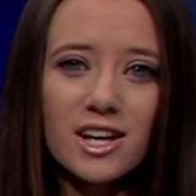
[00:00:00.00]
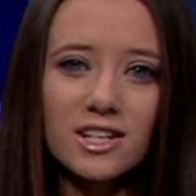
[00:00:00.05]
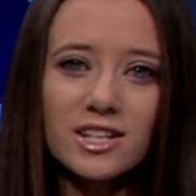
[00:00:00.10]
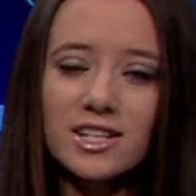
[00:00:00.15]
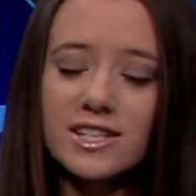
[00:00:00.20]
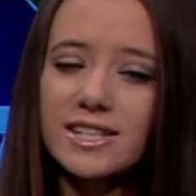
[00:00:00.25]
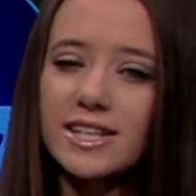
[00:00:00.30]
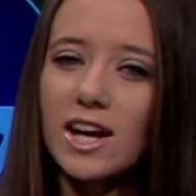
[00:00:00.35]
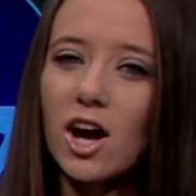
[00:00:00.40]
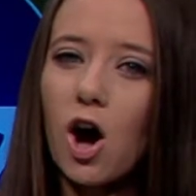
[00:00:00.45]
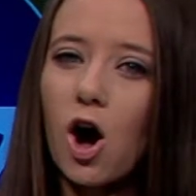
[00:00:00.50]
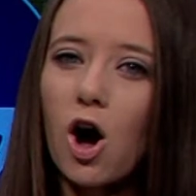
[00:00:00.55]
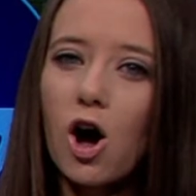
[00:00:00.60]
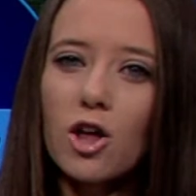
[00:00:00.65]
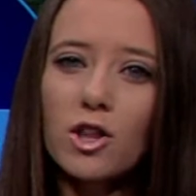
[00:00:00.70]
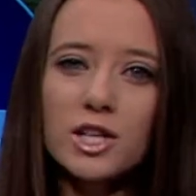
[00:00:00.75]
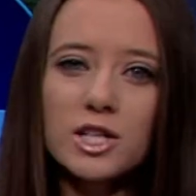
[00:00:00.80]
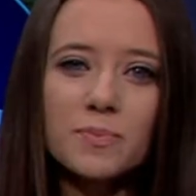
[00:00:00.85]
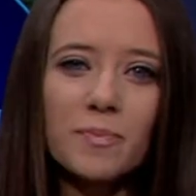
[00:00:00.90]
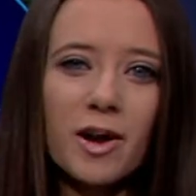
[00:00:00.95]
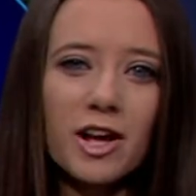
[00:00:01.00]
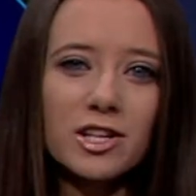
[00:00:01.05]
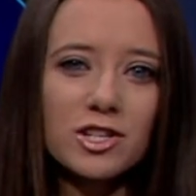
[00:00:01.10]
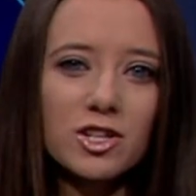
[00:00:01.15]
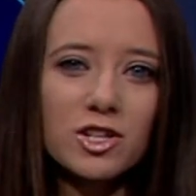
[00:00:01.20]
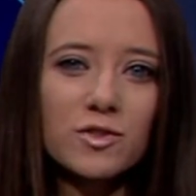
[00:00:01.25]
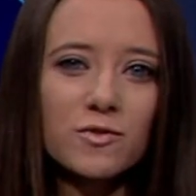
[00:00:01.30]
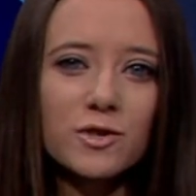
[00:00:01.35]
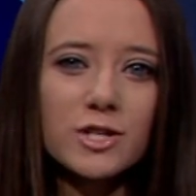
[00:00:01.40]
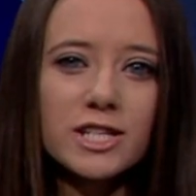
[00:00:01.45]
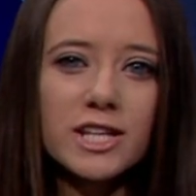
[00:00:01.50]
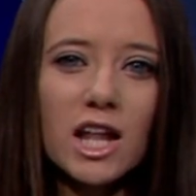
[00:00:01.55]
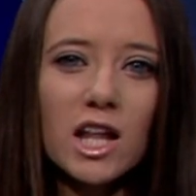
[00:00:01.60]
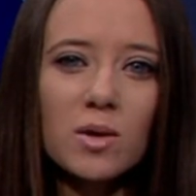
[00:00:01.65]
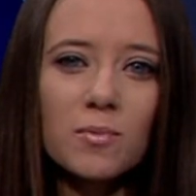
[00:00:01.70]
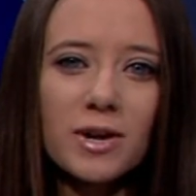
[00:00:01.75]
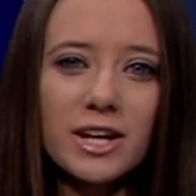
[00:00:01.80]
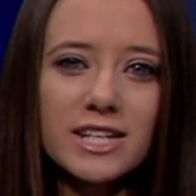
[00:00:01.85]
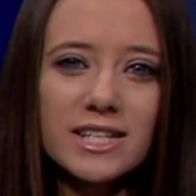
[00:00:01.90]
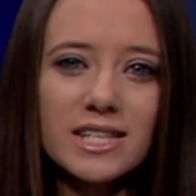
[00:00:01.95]
To see all the sponsors for
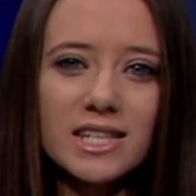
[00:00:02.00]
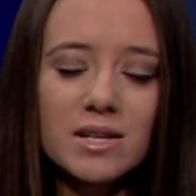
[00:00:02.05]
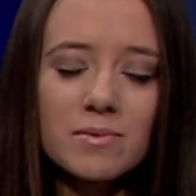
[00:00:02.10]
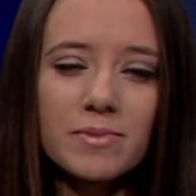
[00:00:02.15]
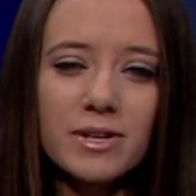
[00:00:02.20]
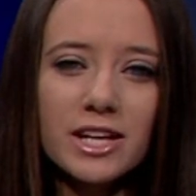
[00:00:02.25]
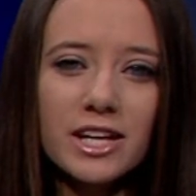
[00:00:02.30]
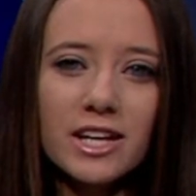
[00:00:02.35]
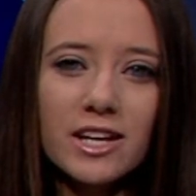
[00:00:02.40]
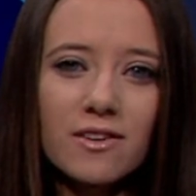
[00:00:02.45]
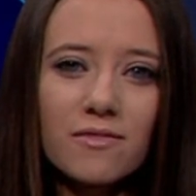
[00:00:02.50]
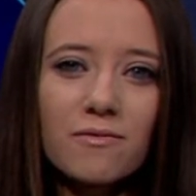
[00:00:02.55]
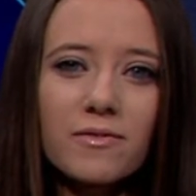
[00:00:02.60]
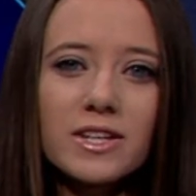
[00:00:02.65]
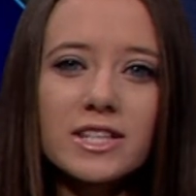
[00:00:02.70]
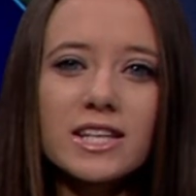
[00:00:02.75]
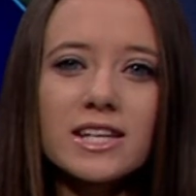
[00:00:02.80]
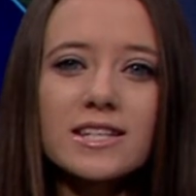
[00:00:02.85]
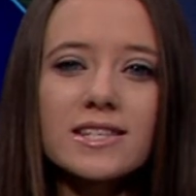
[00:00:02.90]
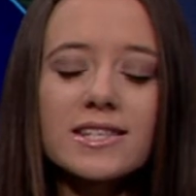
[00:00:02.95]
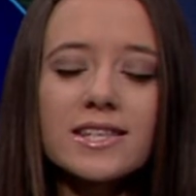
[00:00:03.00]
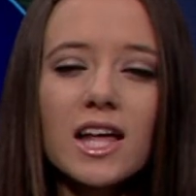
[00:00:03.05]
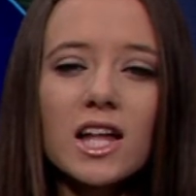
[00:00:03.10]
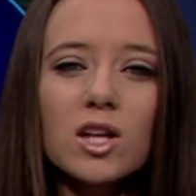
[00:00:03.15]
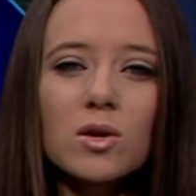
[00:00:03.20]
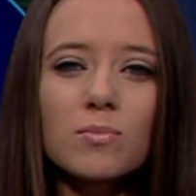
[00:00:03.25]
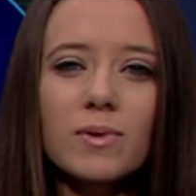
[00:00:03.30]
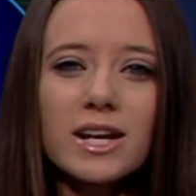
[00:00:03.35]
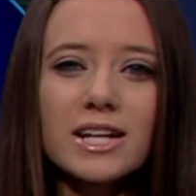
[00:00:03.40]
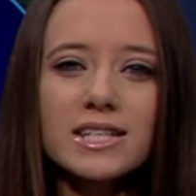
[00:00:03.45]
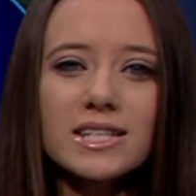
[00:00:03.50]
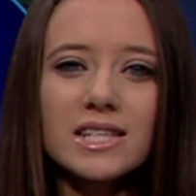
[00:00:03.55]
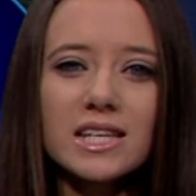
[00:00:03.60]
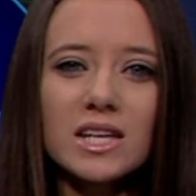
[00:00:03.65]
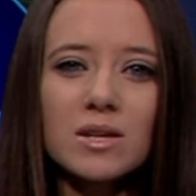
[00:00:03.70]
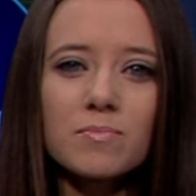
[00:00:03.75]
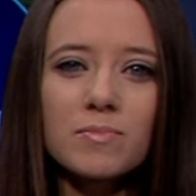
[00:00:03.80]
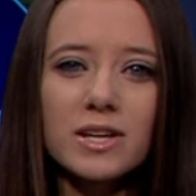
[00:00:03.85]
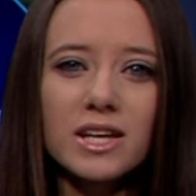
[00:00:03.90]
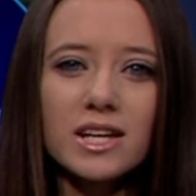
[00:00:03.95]
Celebrate C B, visit Celebrate
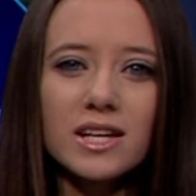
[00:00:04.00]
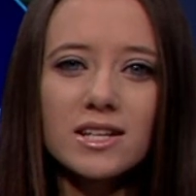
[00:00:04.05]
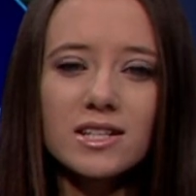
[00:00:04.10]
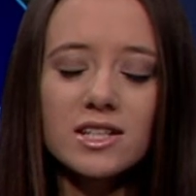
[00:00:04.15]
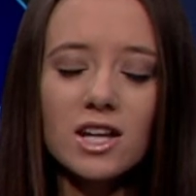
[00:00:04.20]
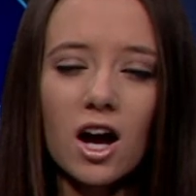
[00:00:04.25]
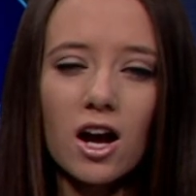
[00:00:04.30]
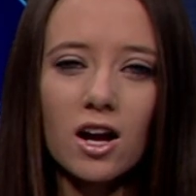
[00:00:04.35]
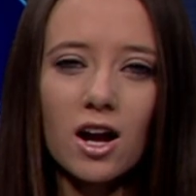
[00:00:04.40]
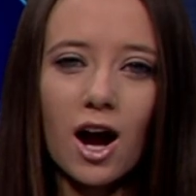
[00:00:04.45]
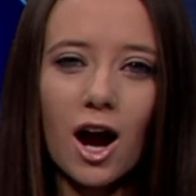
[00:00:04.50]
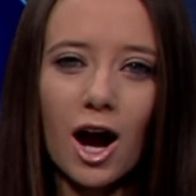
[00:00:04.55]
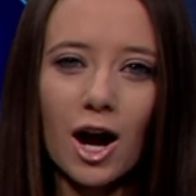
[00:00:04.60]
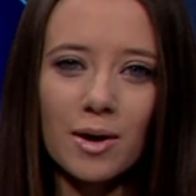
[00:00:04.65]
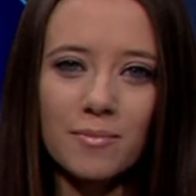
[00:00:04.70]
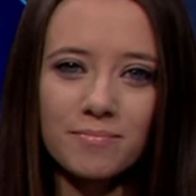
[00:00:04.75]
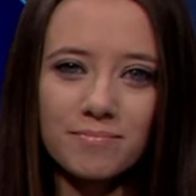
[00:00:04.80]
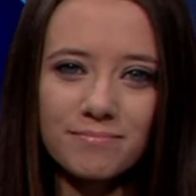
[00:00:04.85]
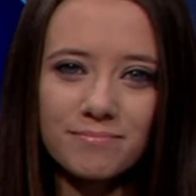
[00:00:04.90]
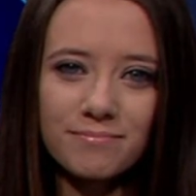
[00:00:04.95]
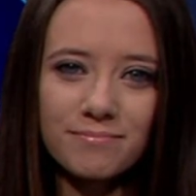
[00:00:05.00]
C B dot com.